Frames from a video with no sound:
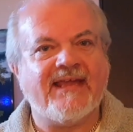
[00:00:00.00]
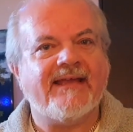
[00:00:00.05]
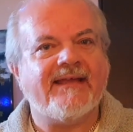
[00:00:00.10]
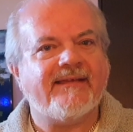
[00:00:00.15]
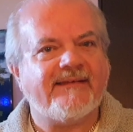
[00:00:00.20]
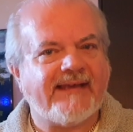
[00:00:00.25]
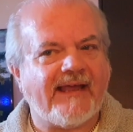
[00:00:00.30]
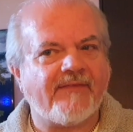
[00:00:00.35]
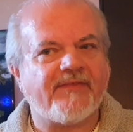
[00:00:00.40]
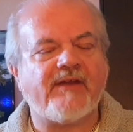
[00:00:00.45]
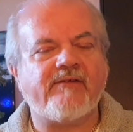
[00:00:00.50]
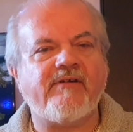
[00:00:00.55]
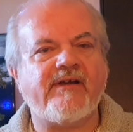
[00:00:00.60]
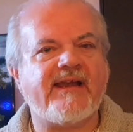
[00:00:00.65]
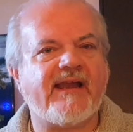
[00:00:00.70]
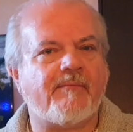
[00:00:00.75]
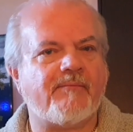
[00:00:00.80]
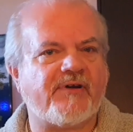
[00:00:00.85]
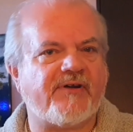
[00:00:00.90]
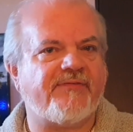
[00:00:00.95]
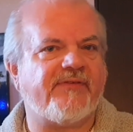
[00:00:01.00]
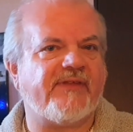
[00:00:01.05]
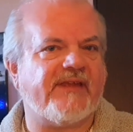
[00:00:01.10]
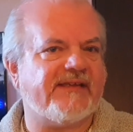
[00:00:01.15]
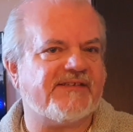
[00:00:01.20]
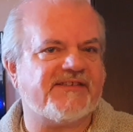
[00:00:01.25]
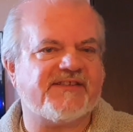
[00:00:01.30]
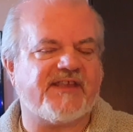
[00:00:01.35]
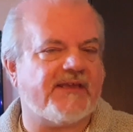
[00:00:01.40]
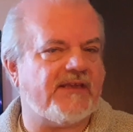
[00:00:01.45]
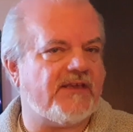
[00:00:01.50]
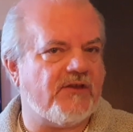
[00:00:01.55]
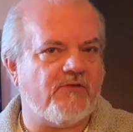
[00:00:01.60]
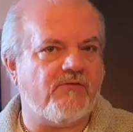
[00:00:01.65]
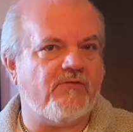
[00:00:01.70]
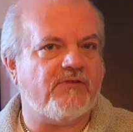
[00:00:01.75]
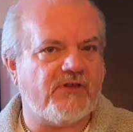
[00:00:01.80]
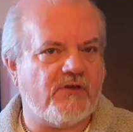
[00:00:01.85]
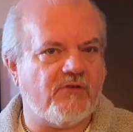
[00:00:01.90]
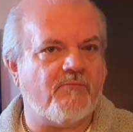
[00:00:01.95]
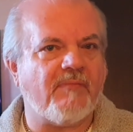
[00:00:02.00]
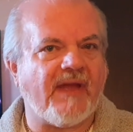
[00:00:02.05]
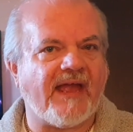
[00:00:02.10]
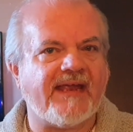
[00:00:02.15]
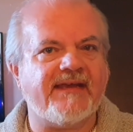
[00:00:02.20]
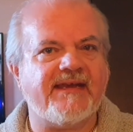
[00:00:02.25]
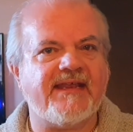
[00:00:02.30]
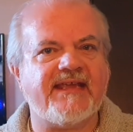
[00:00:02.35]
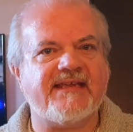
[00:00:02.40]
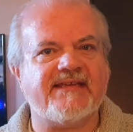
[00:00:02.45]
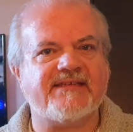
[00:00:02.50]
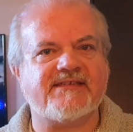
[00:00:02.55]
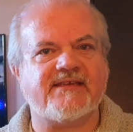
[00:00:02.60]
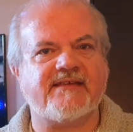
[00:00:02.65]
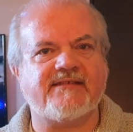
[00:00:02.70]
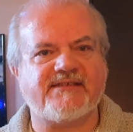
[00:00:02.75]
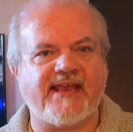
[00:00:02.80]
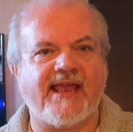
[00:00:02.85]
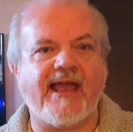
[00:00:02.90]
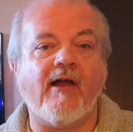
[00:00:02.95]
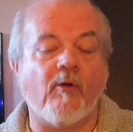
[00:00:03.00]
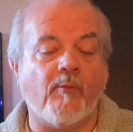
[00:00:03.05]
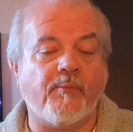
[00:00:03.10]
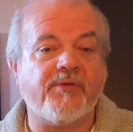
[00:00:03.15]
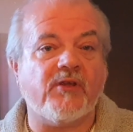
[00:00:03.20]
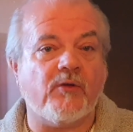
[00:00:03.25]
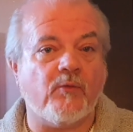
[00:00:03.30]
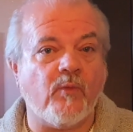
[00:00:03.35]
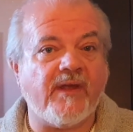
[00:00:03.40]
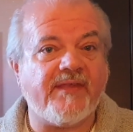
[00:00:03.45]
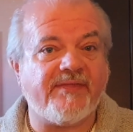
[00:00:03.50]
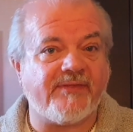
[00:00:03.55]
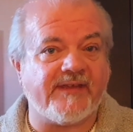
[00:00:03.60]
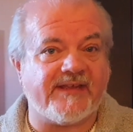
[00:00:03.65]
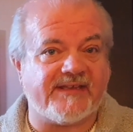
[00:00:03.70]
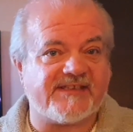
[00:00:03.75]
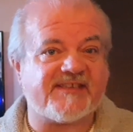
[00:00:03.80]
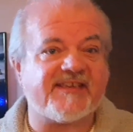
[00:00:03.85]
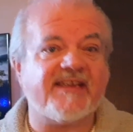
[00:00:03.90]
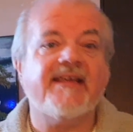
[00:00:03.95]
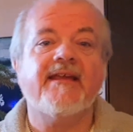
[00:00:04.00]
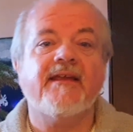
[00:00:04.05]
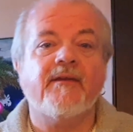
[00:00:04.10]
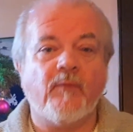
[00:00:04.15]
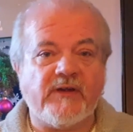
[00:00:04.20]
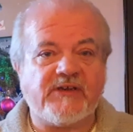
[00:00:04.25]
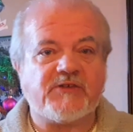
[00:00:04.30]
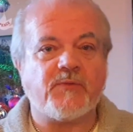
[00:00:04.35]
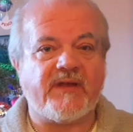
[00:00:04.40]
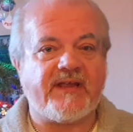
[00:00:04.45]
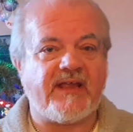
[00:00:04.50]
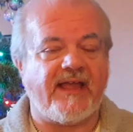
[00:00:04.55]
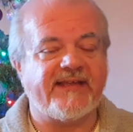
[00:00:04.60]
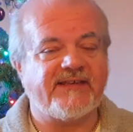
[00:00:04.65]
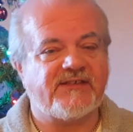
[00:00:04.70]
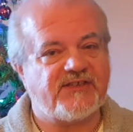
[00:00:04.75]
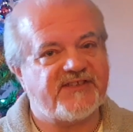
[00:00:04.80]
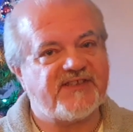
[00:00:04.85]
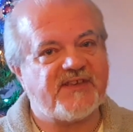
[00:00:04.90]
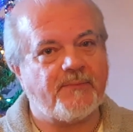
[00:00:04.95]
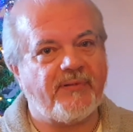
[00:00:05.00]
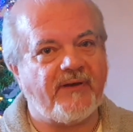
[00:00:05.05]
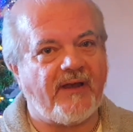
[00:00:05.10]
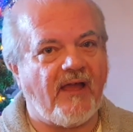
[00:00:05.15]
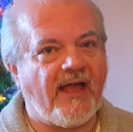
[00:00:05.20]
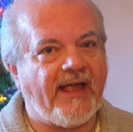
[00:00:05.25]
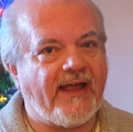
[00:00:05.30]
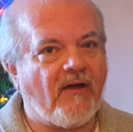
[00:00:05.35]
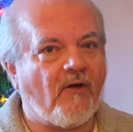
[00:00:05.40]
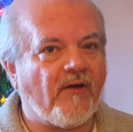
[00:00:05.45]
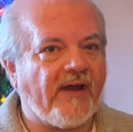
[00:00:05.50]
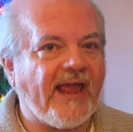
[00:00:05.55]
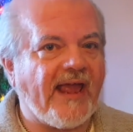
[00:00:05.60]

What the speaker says: Now, there are a number of things that you may need to help you with this, which we're going to supply on our